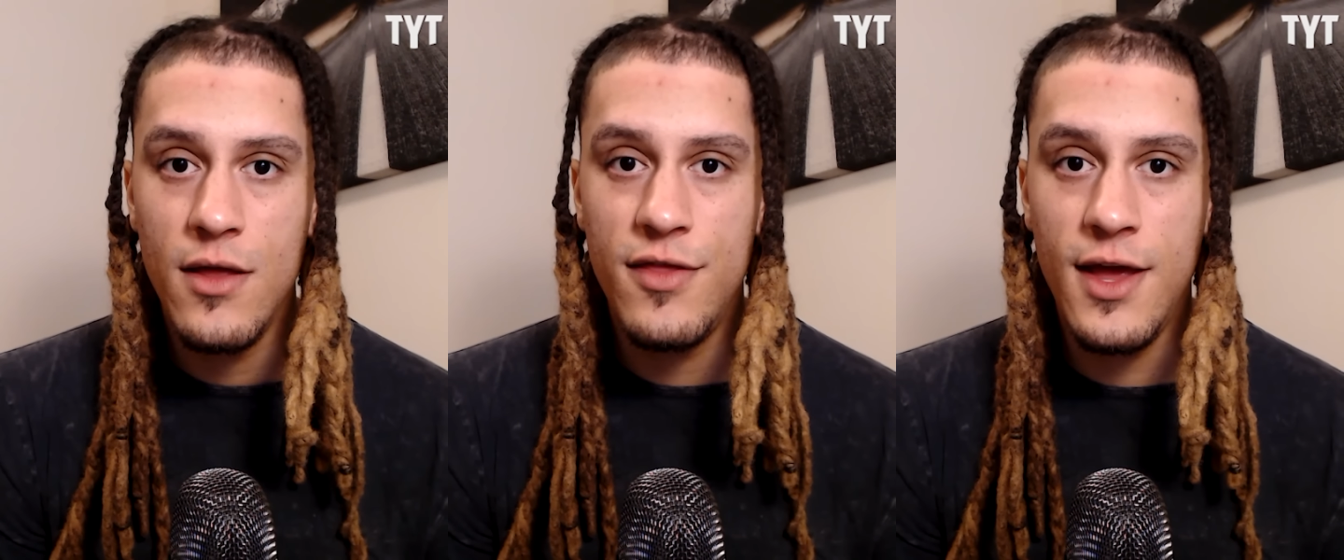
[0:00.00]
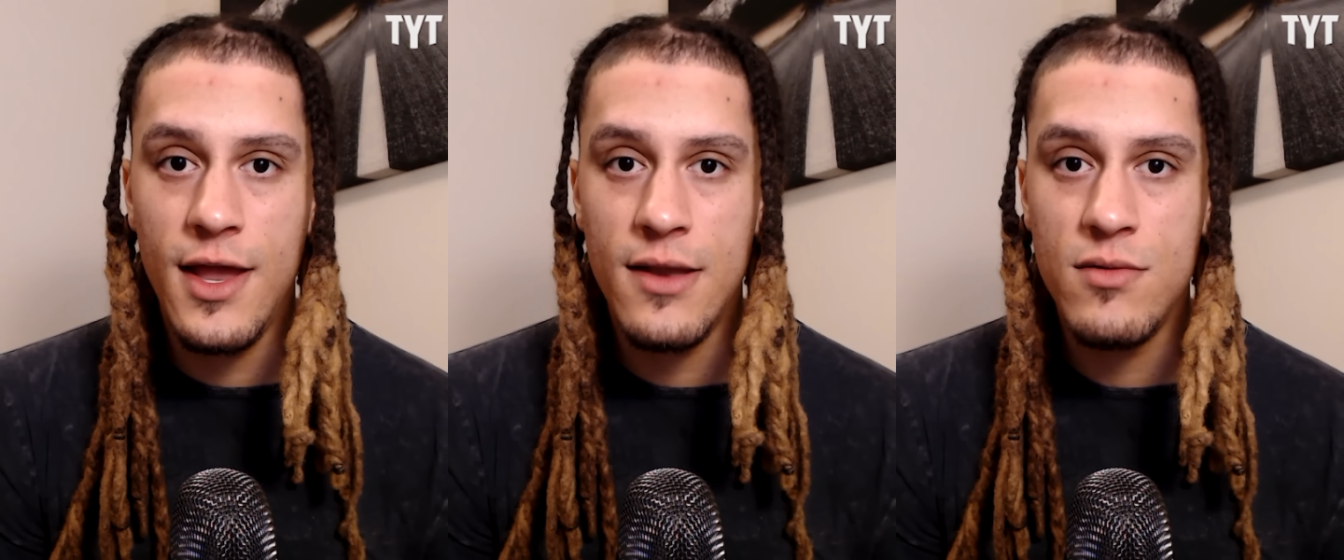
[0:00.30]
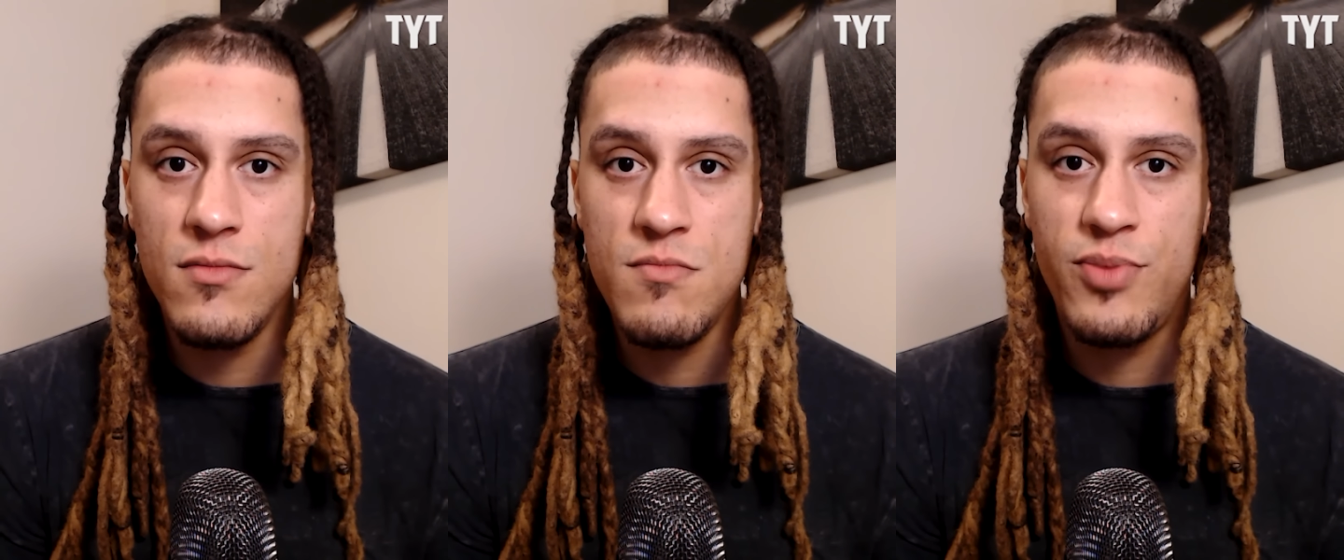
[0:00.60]

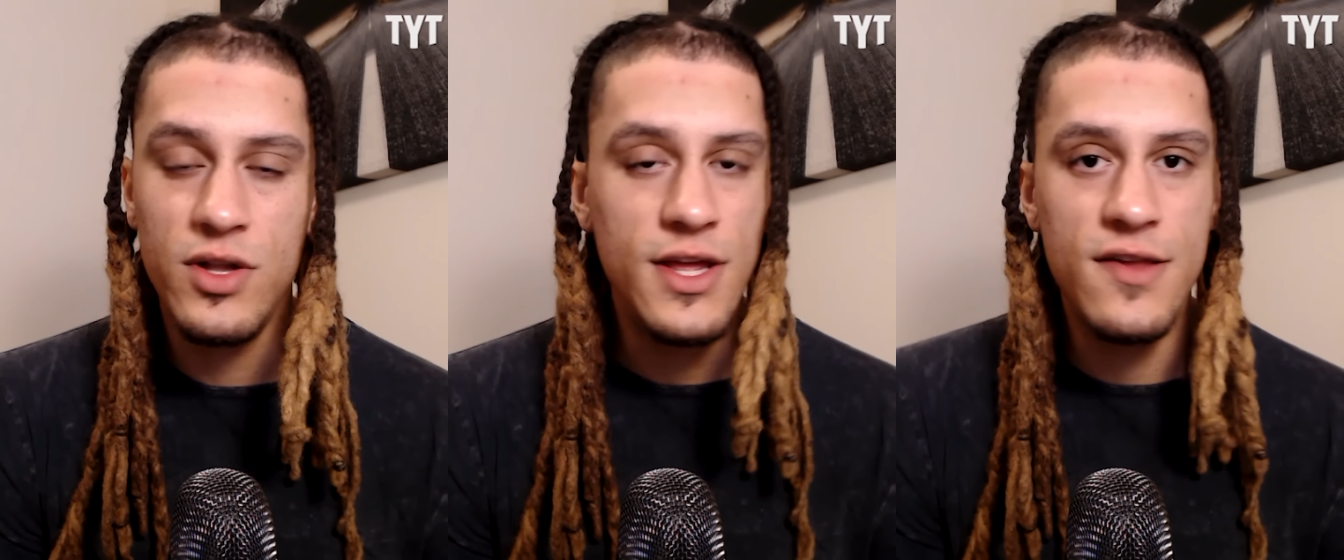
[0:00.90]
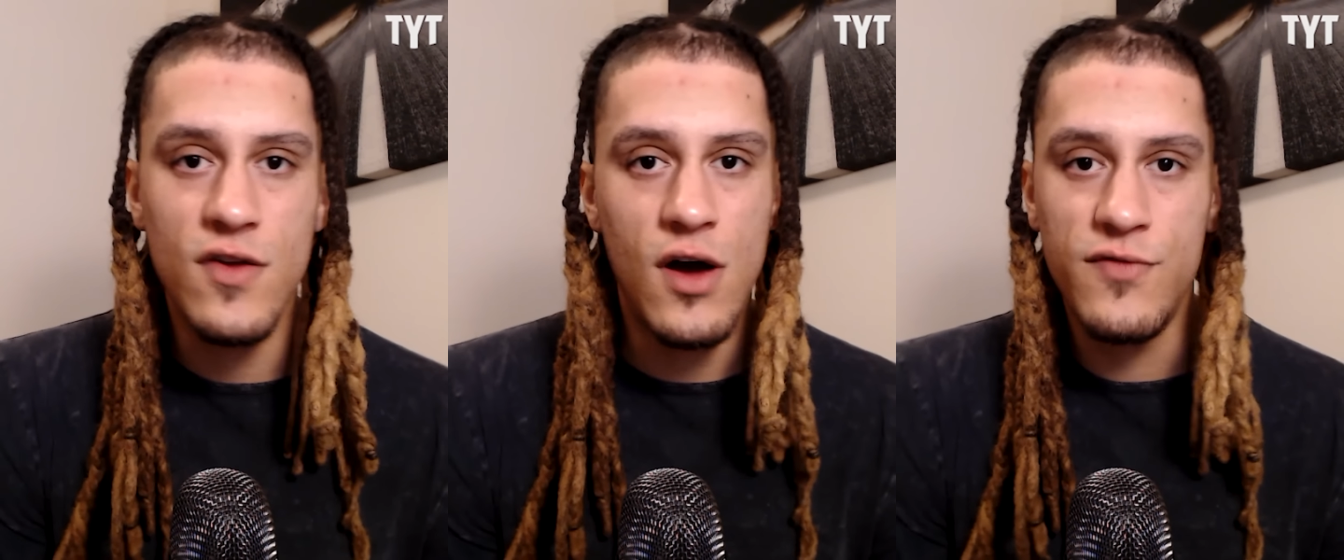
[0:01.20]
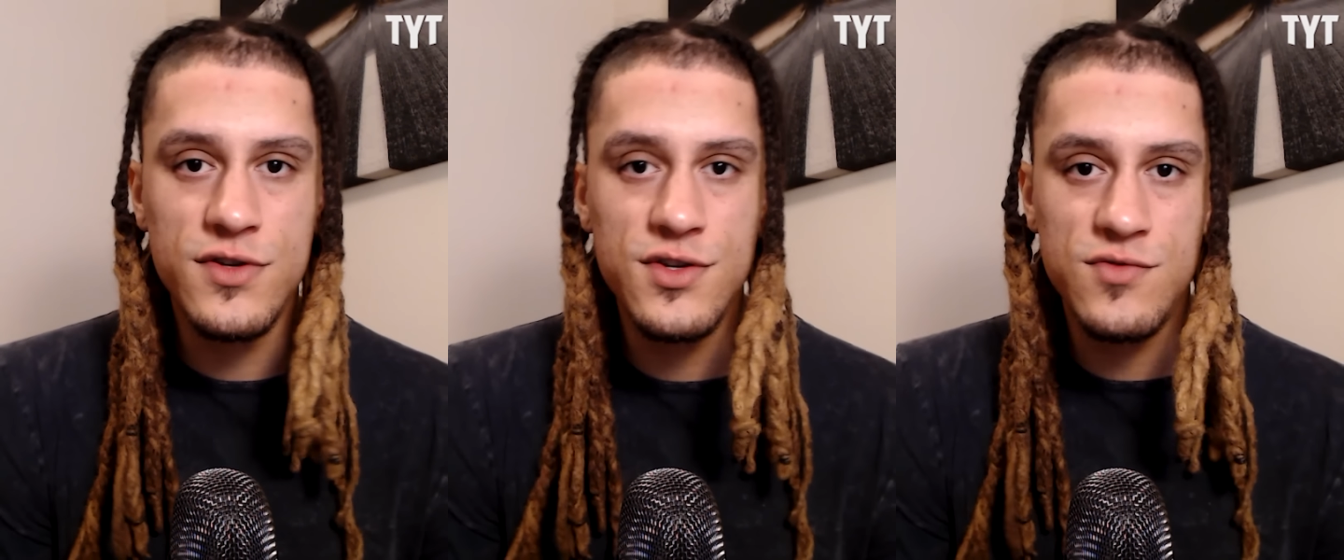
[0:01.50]
then police
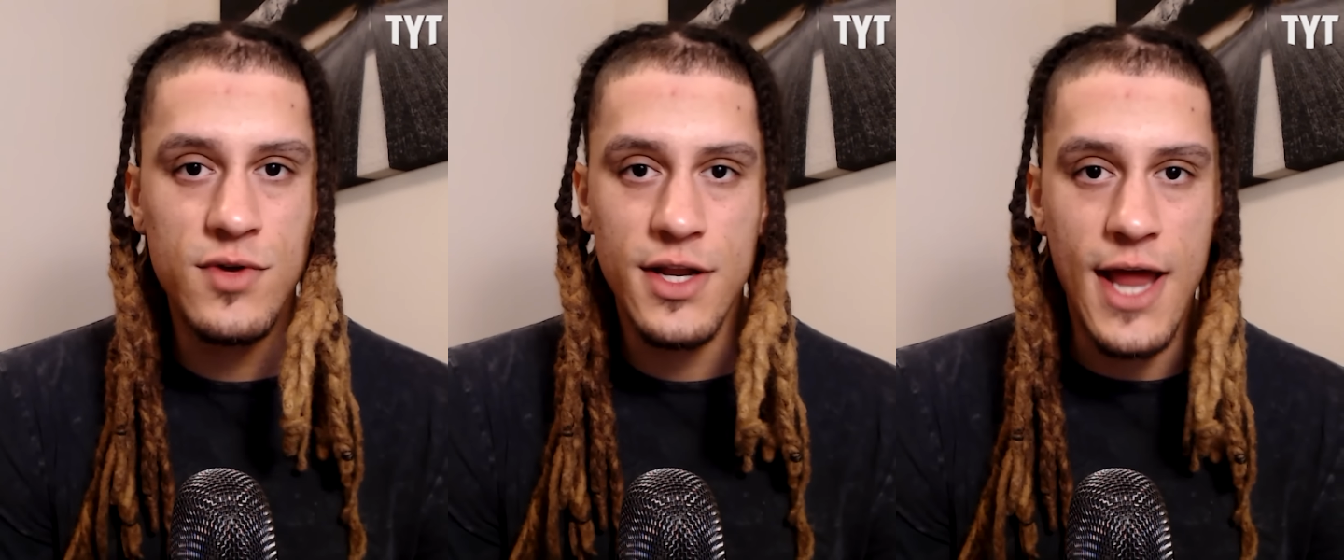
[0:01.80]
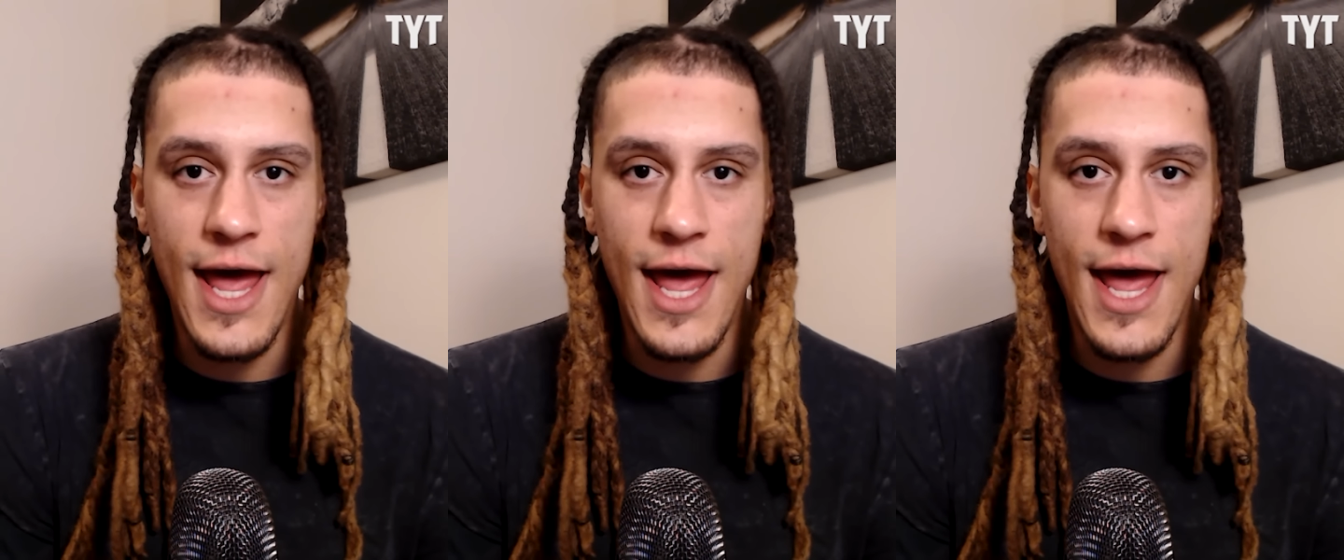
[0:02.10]
officers wouldn't